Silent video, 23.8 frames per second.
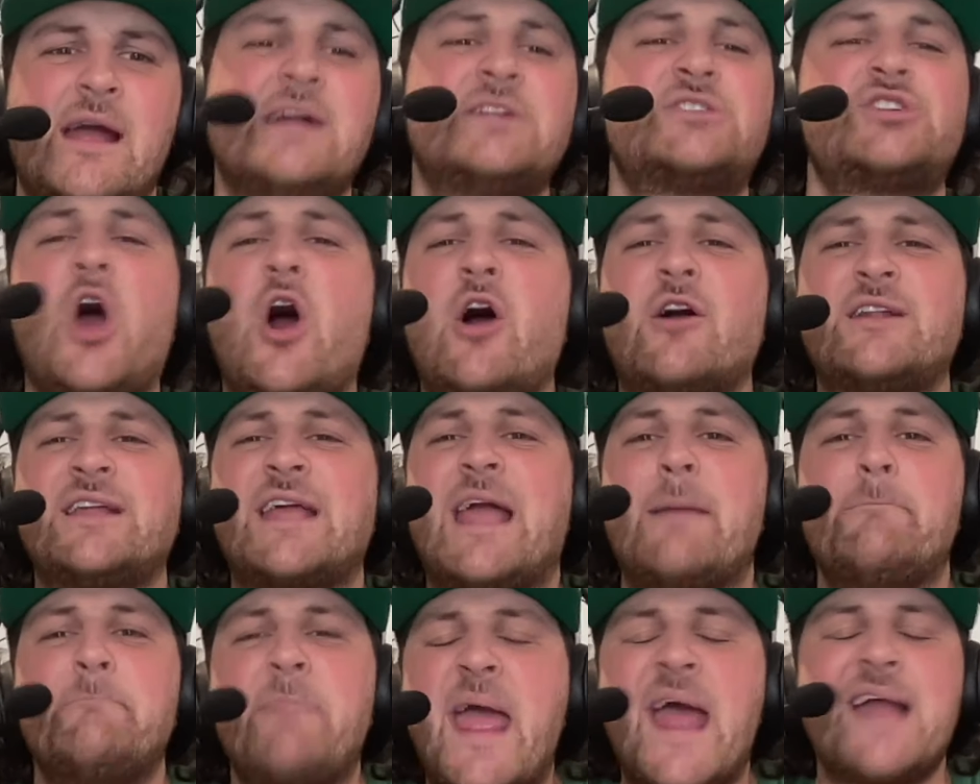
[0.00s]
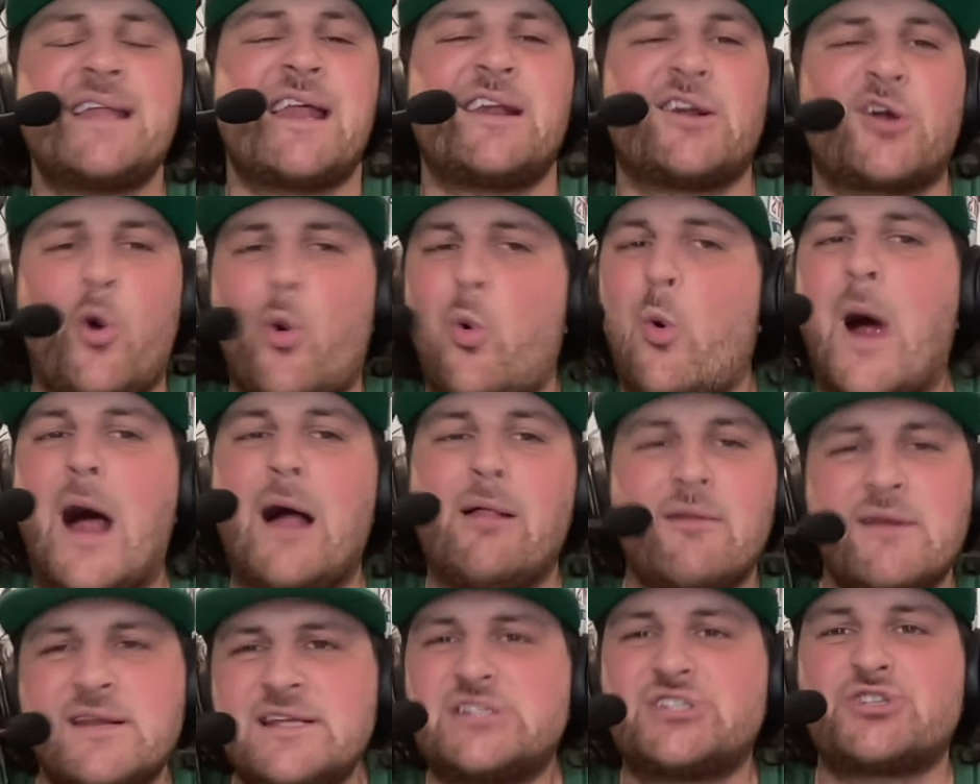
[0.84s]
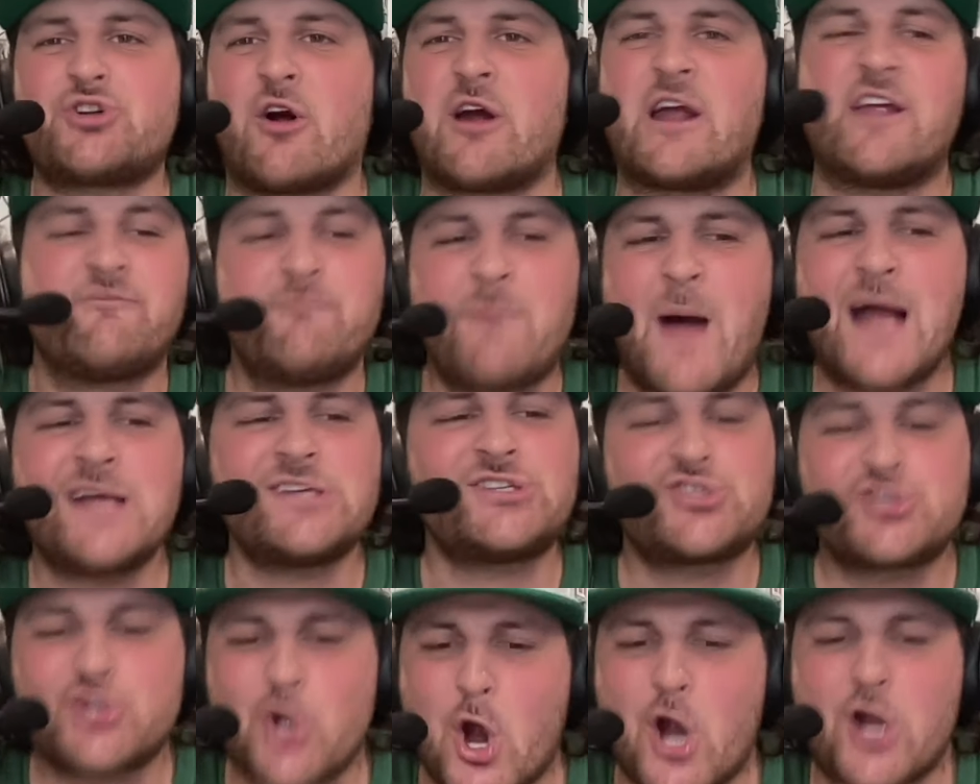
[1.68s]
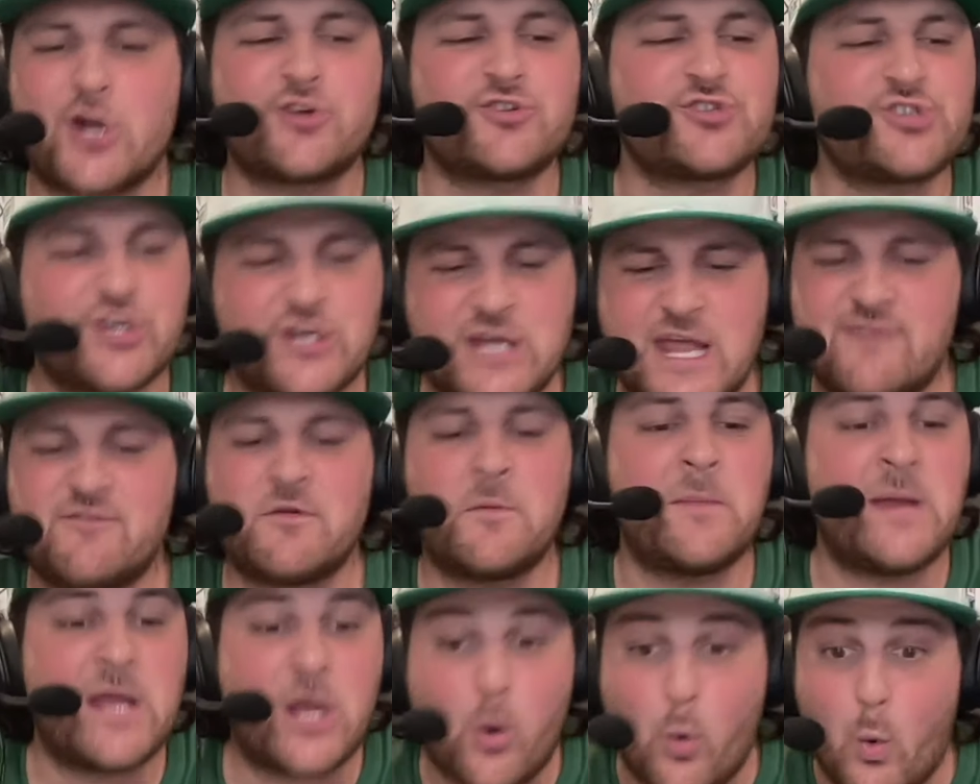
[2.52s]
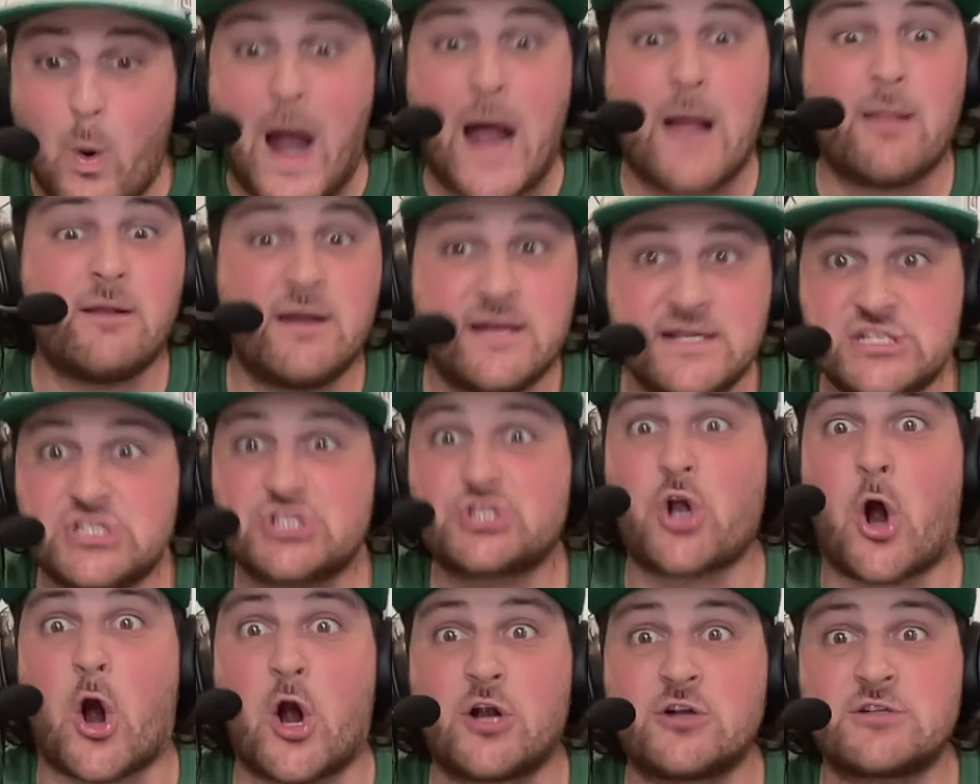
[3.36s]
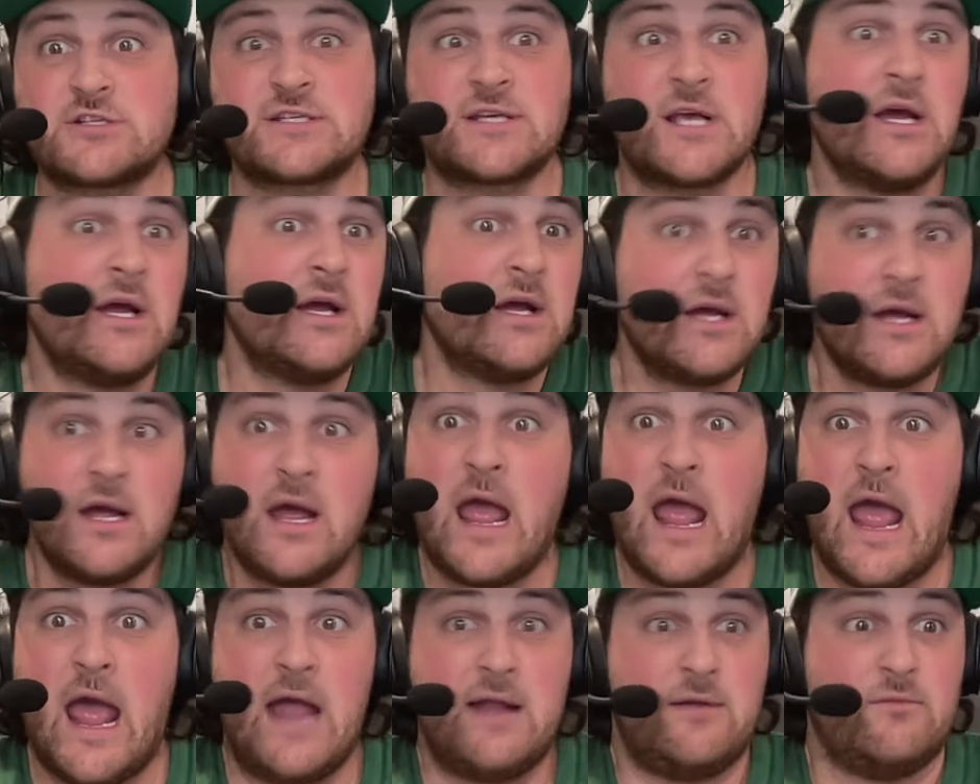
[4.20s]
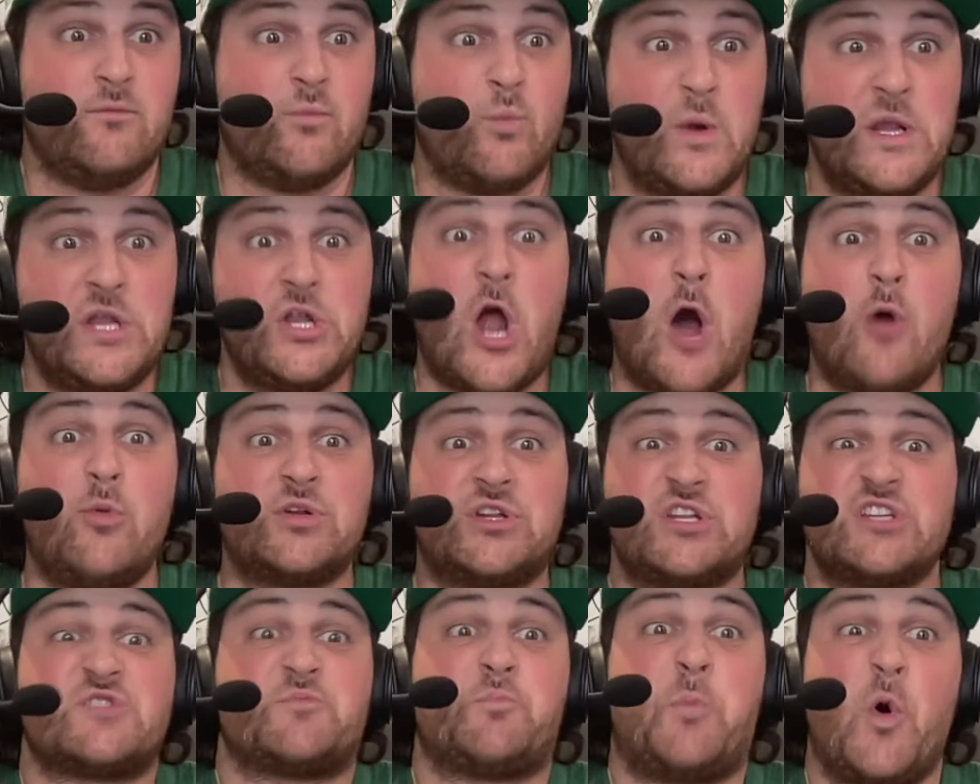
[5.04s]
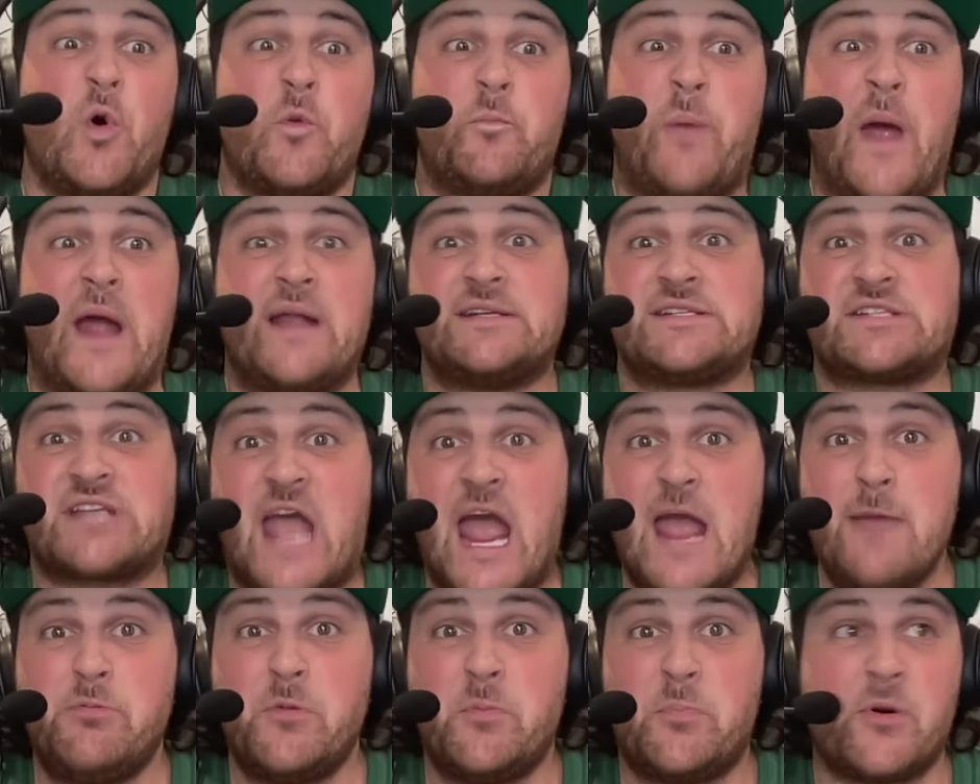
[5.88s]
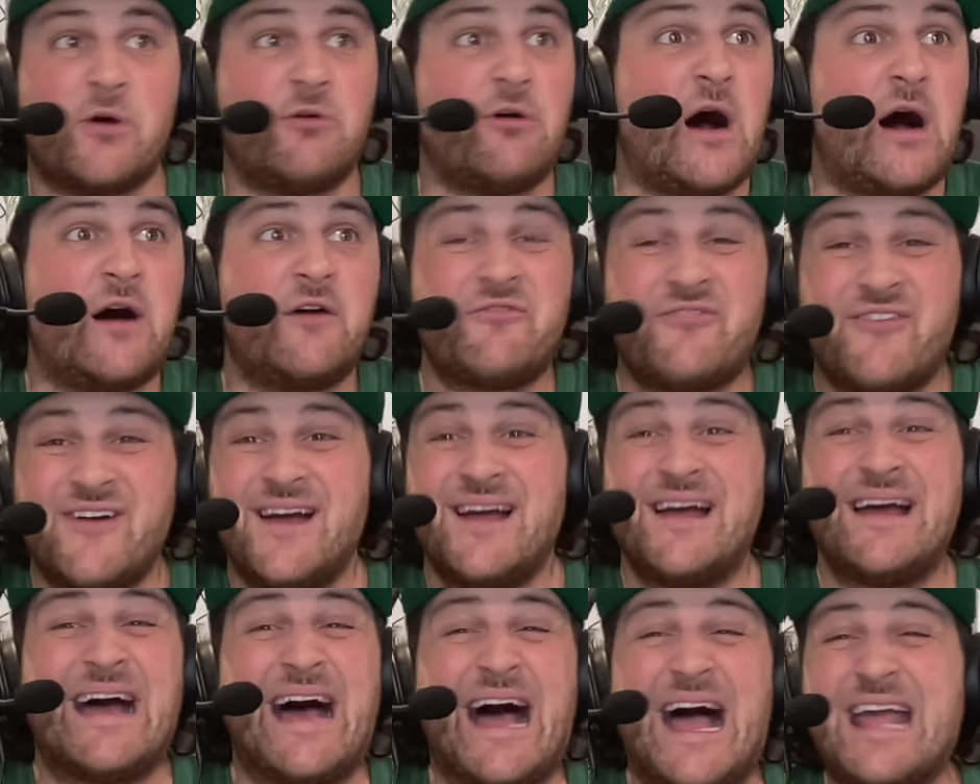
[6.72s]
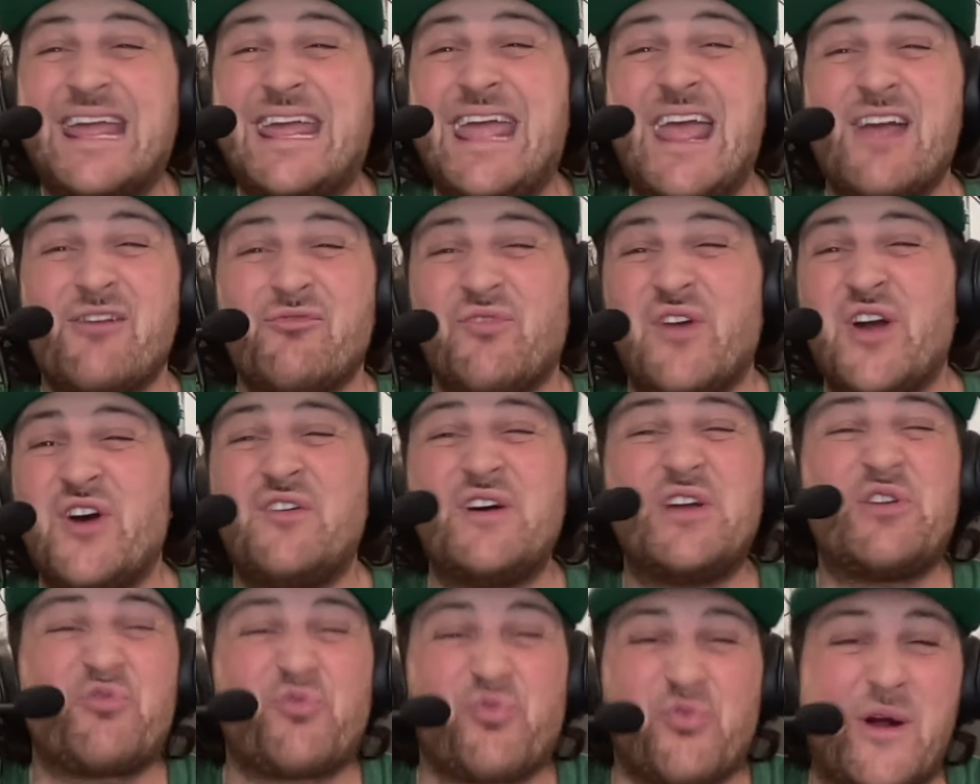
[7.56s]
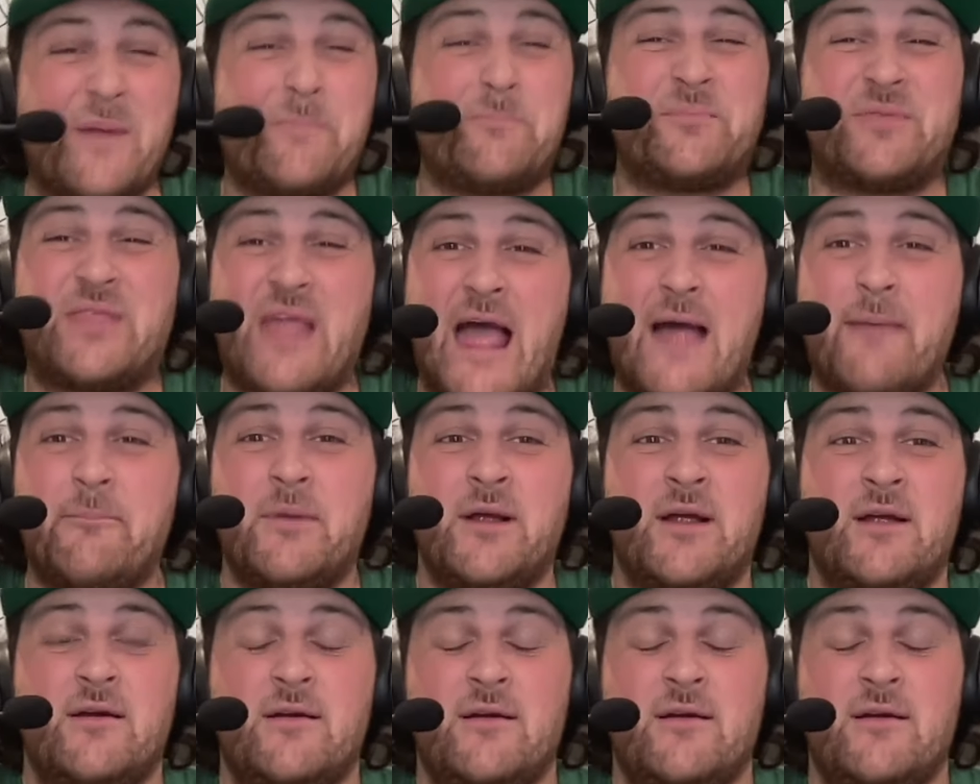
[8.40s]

It's hard to get mad at a quality start. If my starters are giving me quality starts, and we know what this bullpen is capable of, I can't really rip them.